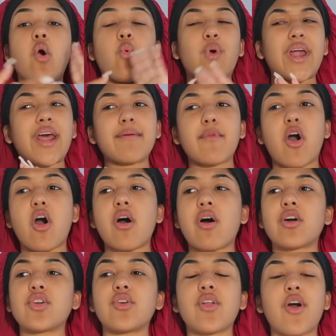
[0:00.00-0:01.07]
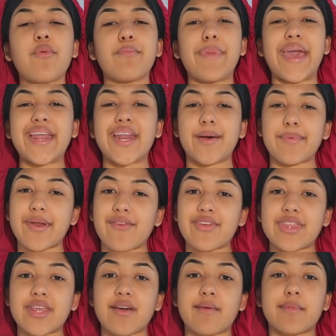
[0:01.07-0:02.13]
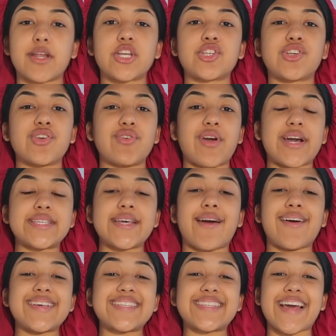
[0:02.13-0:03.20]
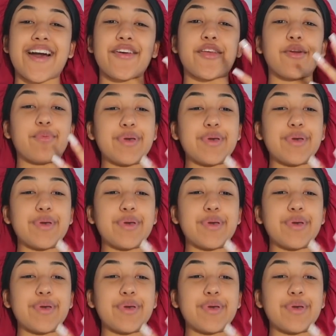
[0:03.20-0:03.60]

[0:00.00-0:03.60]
When I'm all, you know, made up and everything, I'm going to show you guys how I style their